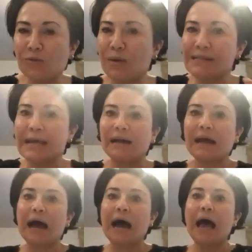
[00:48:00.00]
was
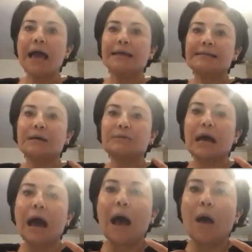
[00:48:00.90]

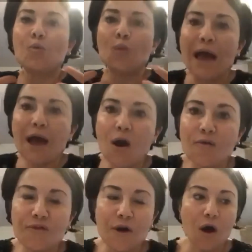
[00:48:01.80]
a way
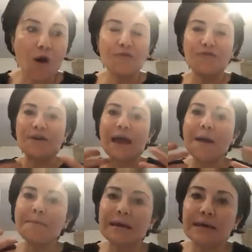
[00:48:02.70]
of
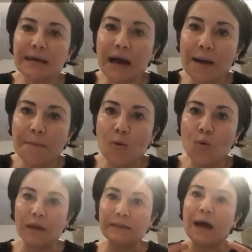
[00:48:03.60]
framing
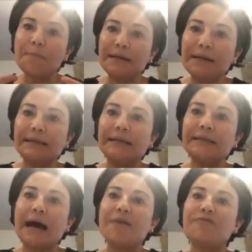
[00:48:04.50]
what happened
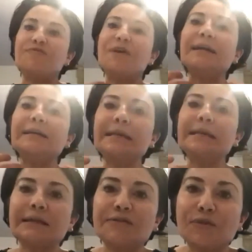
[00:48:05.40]
in a very
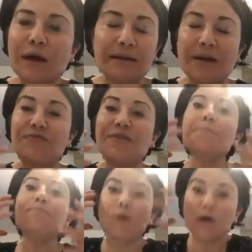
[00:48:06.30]
negative, in a
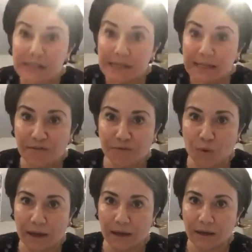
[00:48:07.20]
very positive way